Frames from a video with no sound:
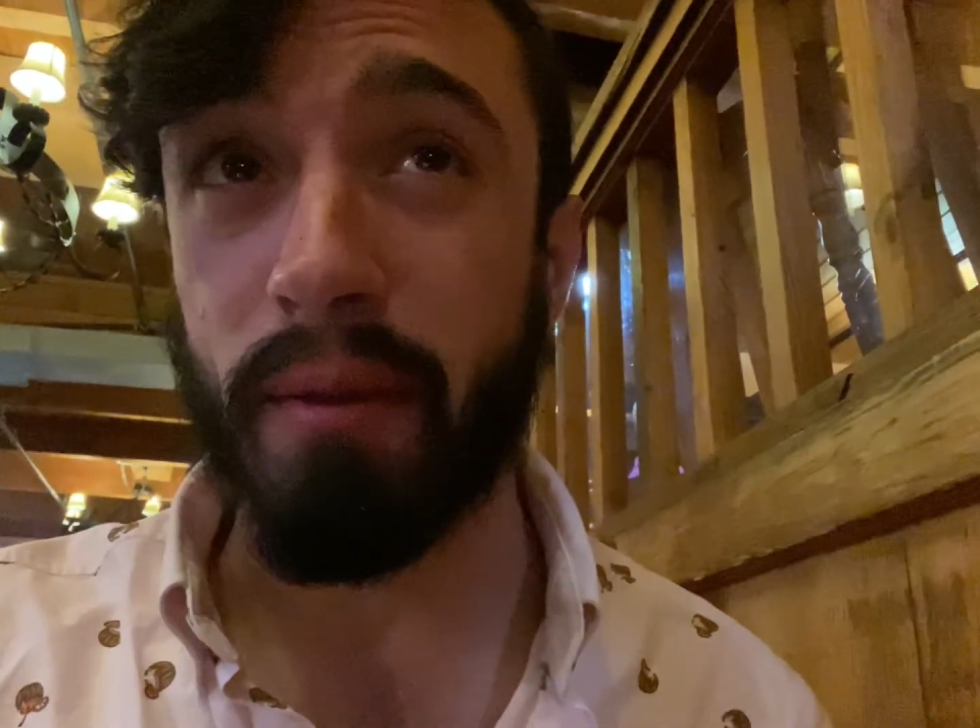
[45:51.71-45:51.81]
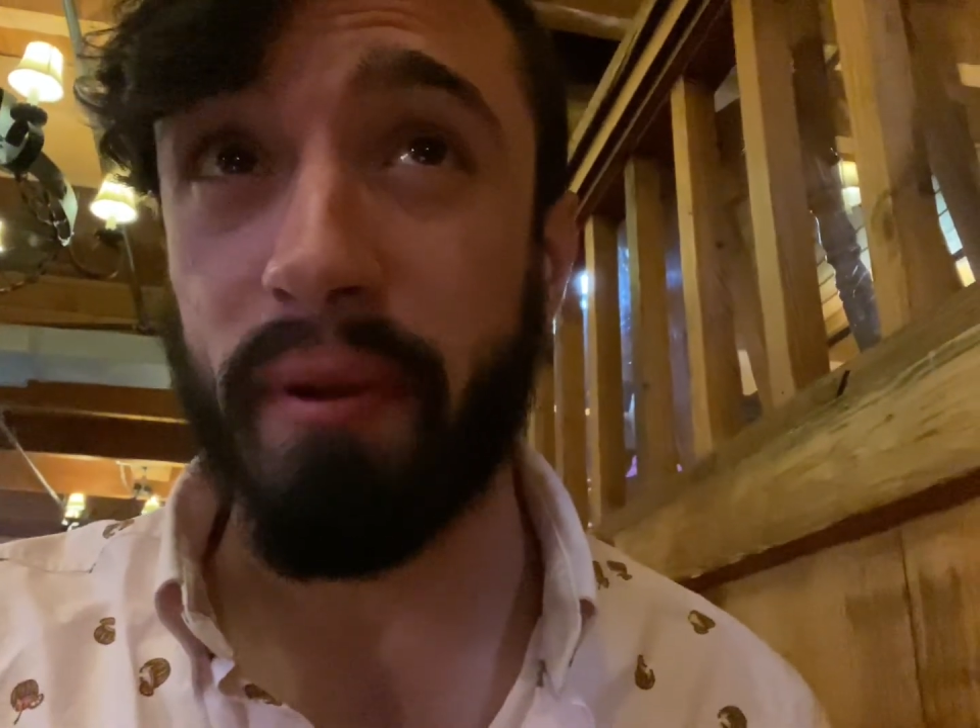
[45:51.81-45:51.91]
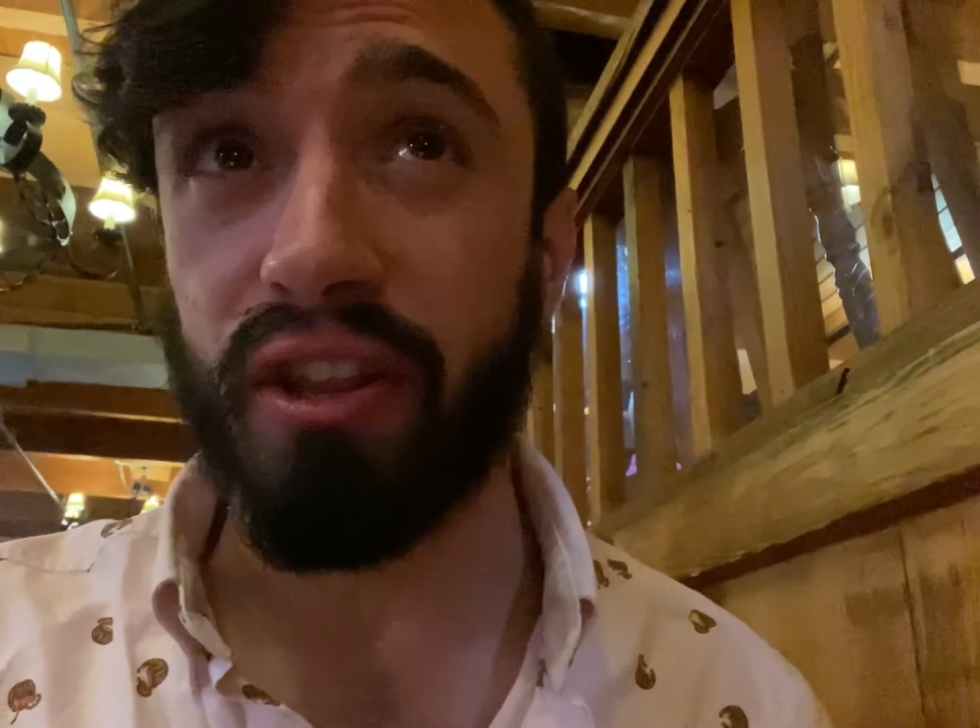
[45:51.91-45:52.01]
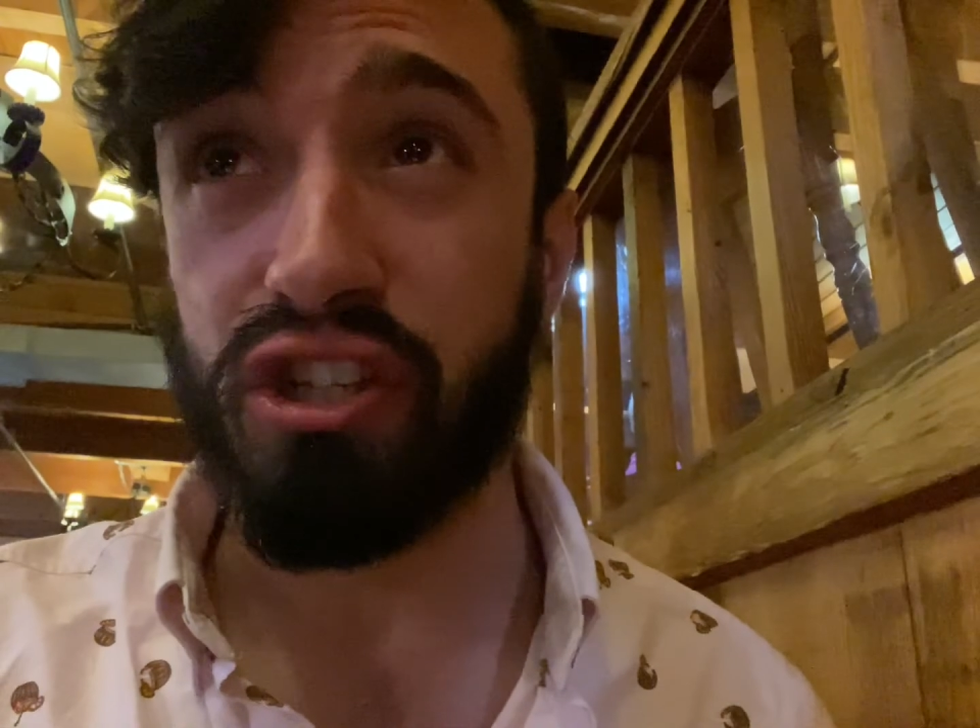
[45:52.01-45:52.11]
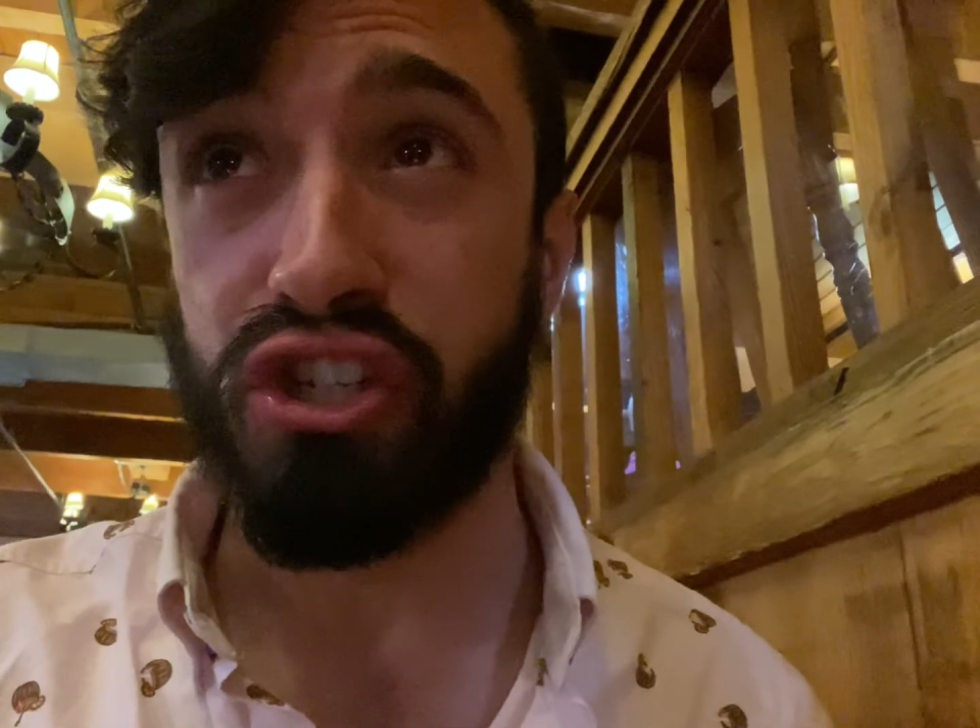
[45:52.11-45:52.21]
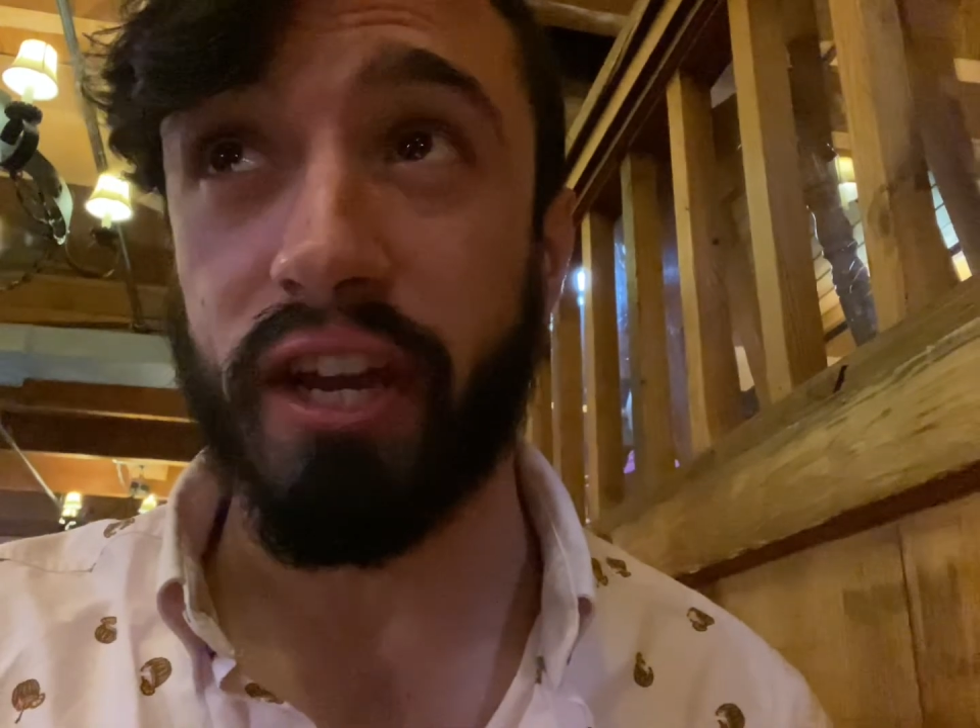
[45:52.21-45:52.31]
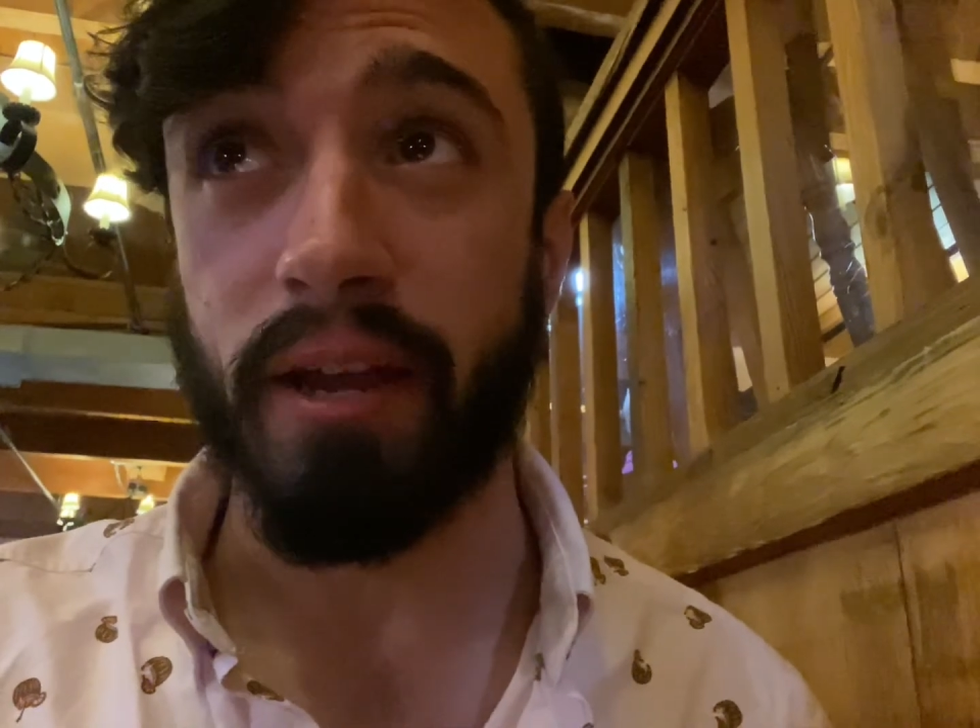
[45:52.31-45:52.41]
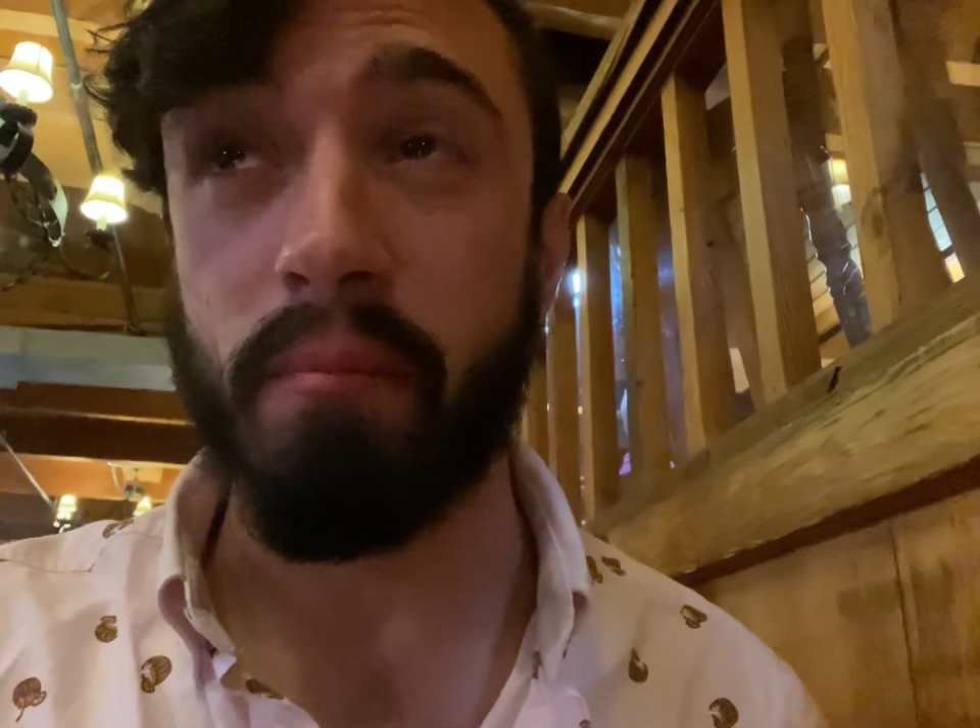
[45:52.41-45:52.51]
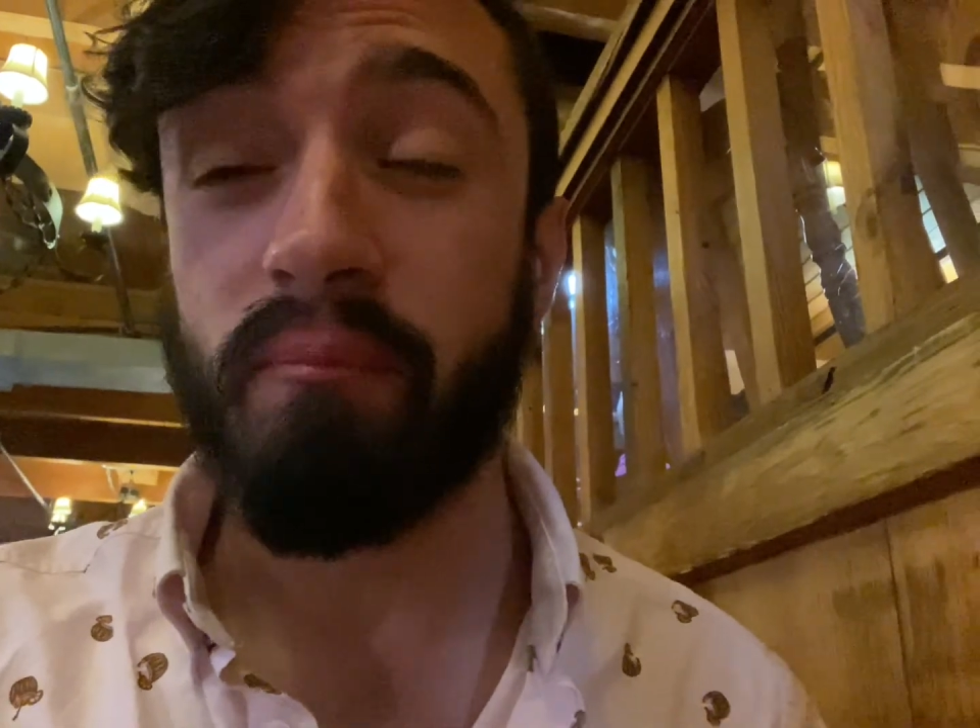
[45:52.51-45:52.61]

a bit of the chicken,